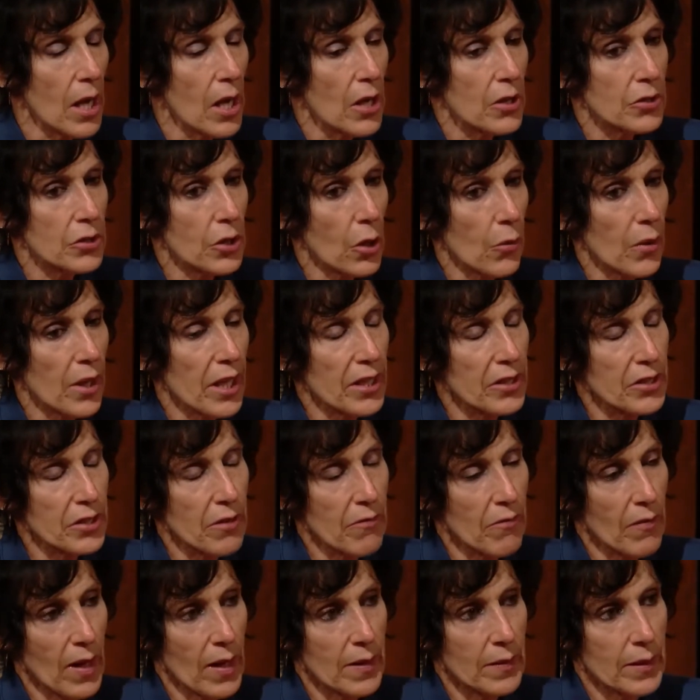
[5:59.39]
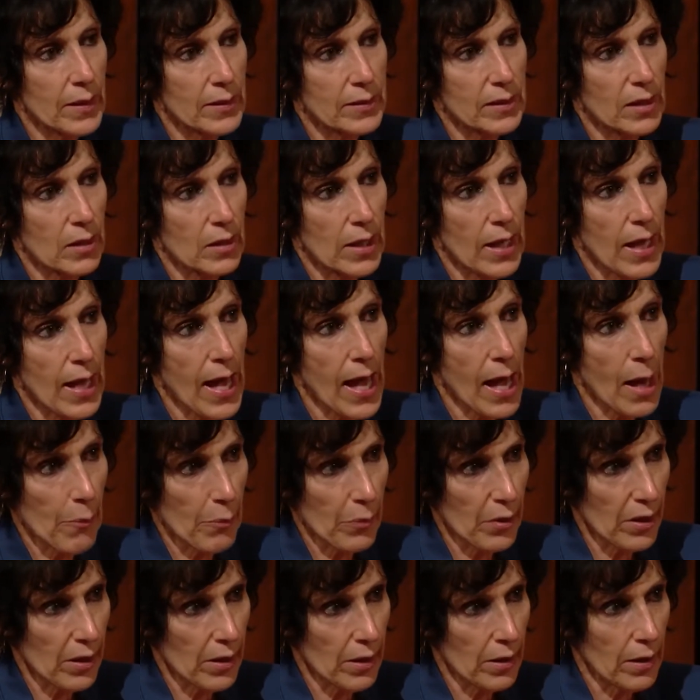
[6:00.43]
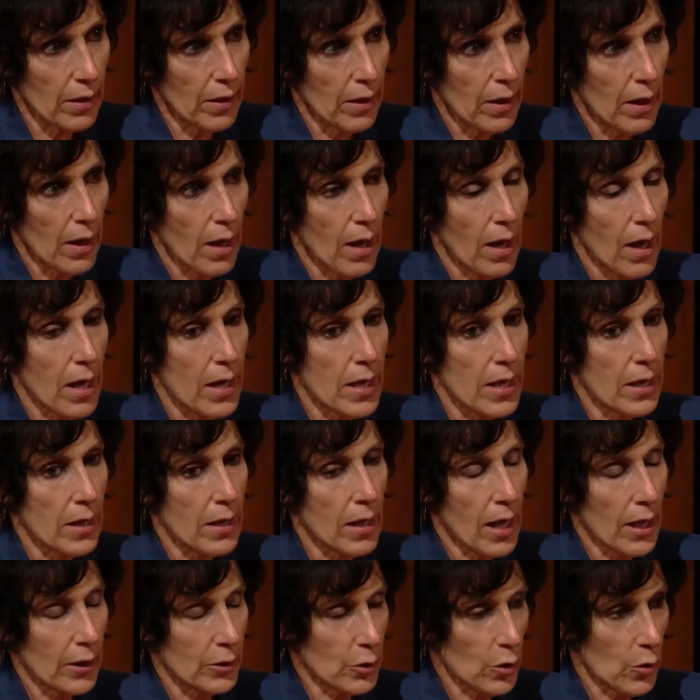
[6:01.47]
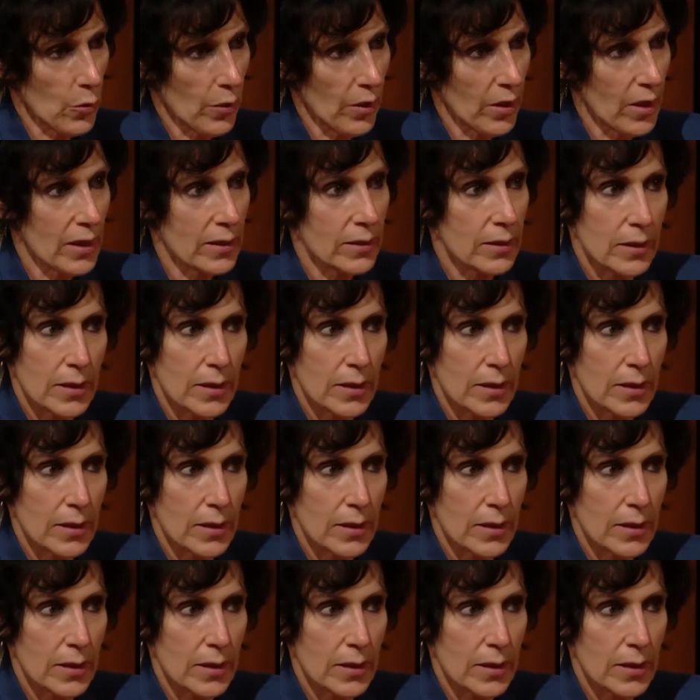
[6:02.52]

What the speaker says: So each event that's going to happen in October that's